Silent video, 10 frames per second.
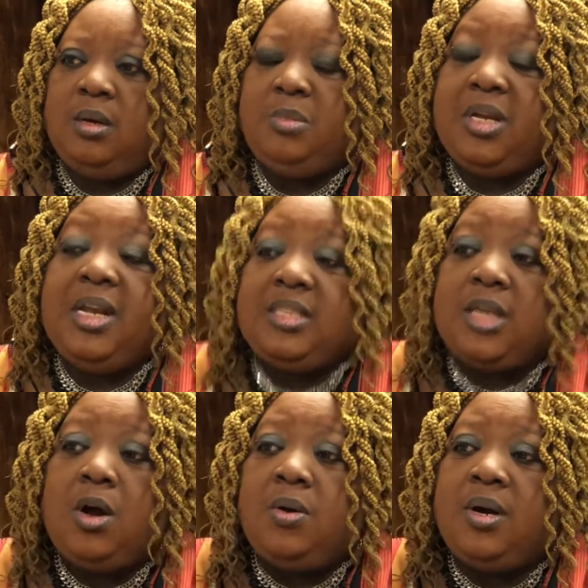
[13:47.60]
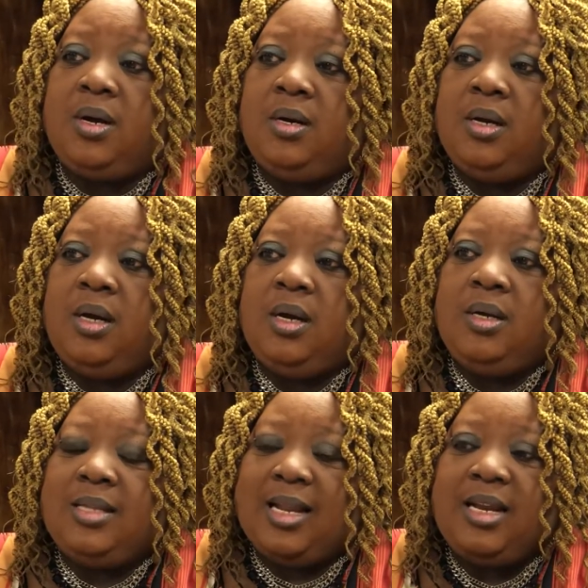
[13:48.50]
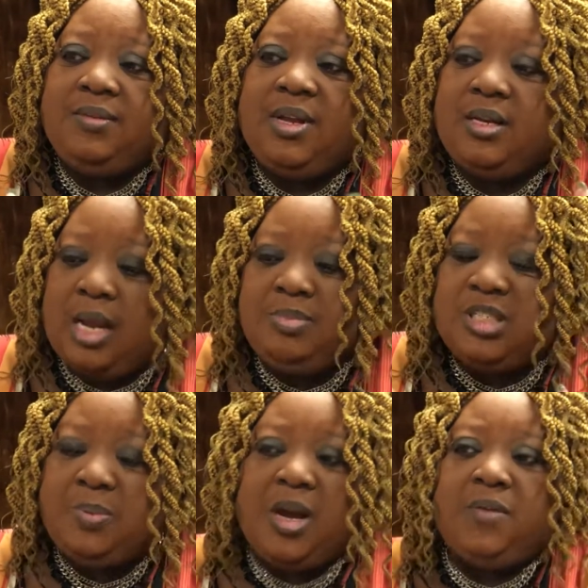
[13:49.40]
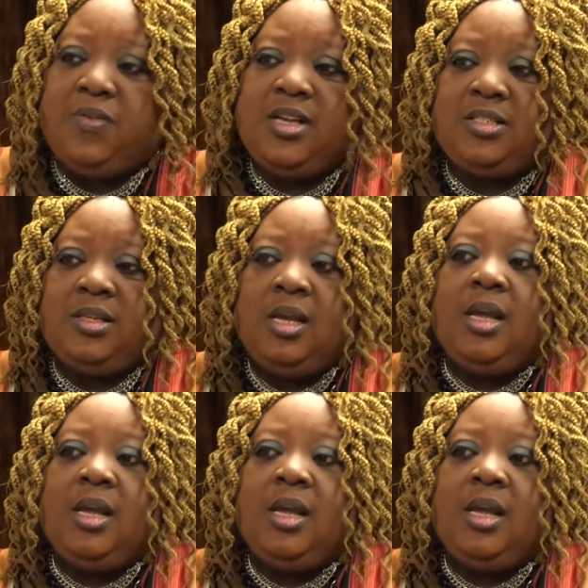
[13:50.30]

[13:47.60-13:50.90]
But he told her that, I'm just paraphrasing,